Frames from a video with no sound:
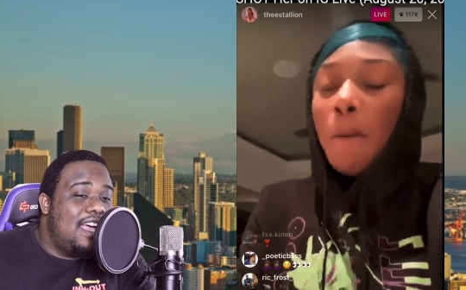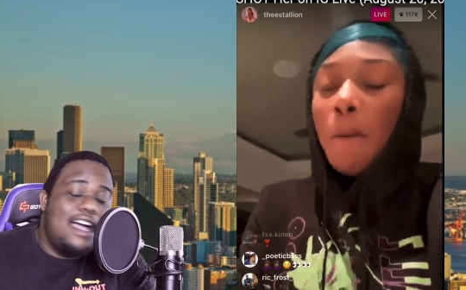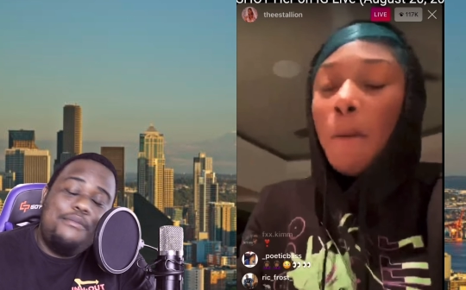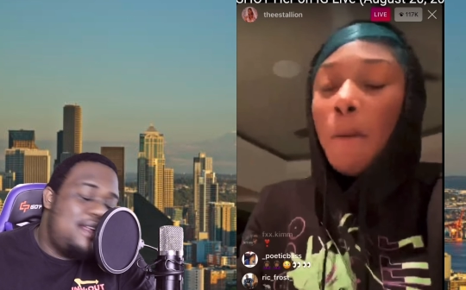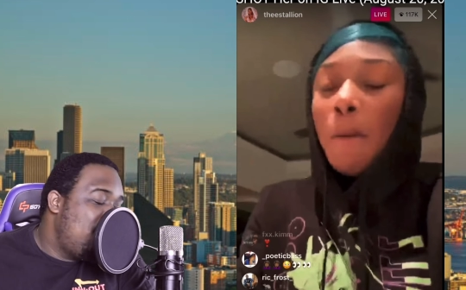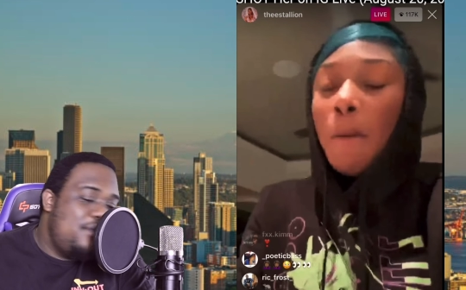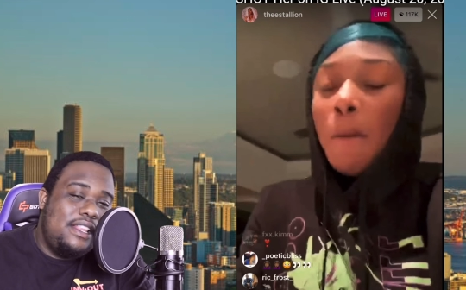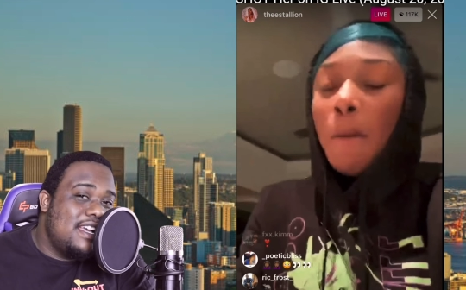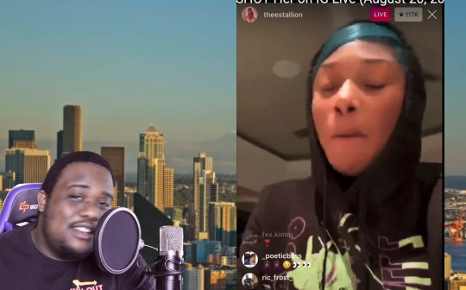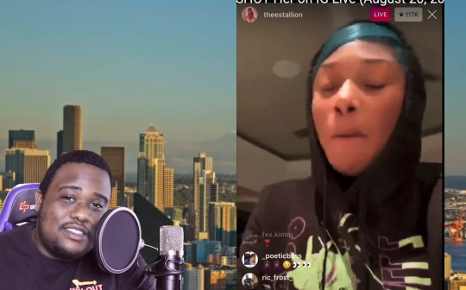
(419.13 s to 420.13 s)
Speaker 1: I'm not really
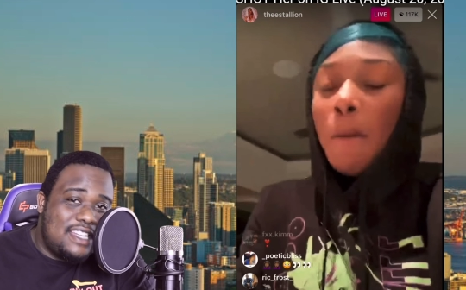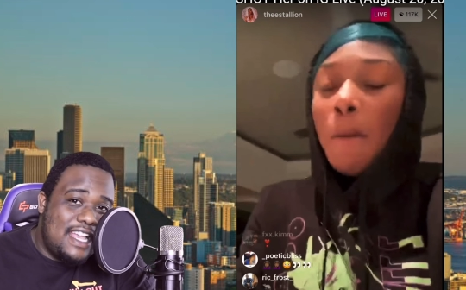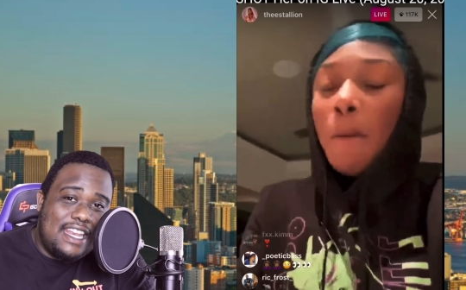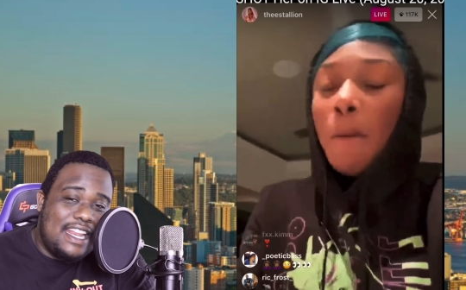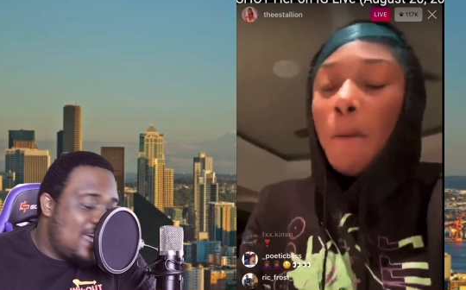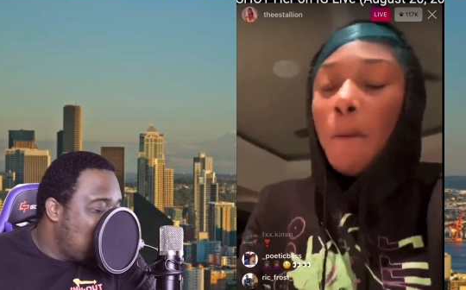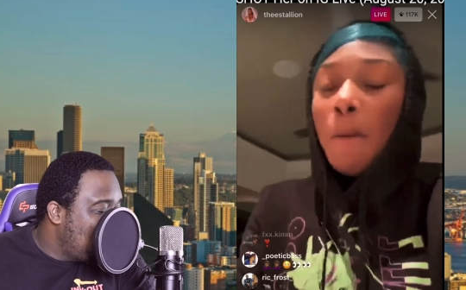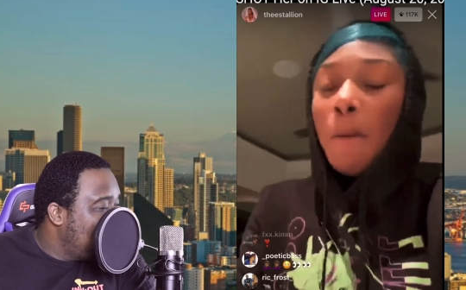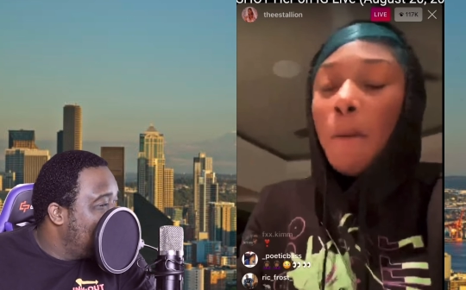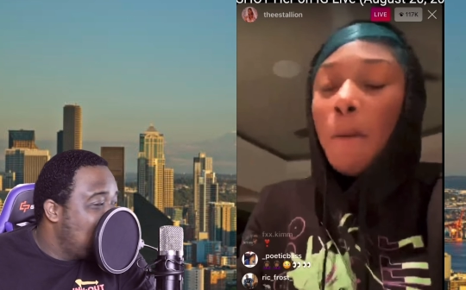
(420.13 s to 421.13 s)
understanding how
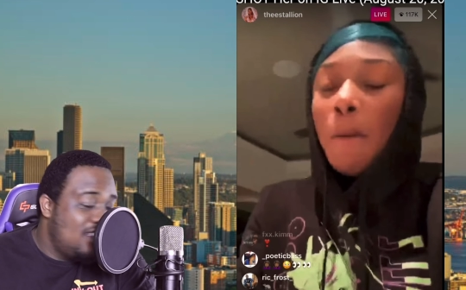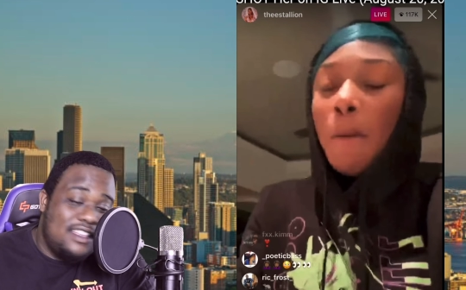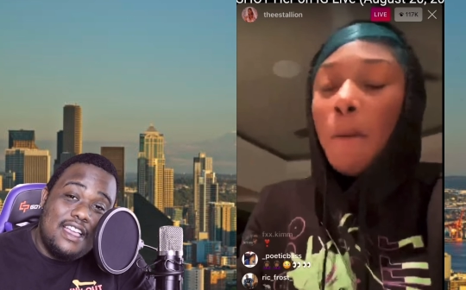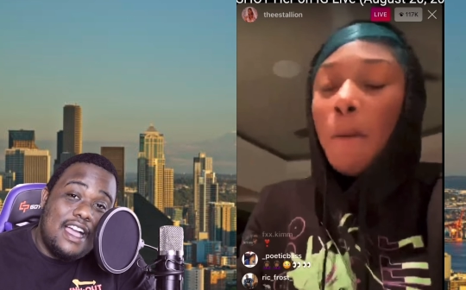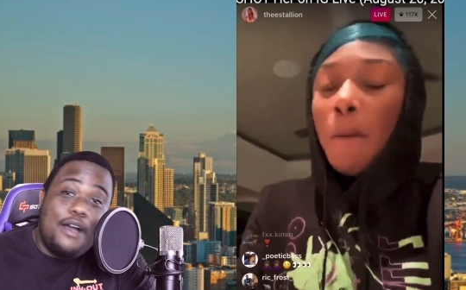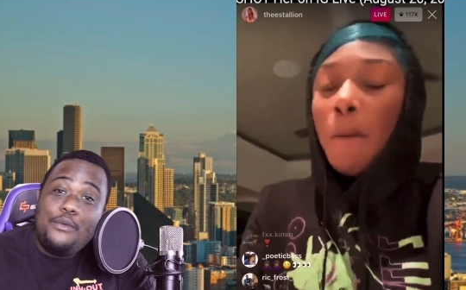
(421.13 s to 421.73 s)
I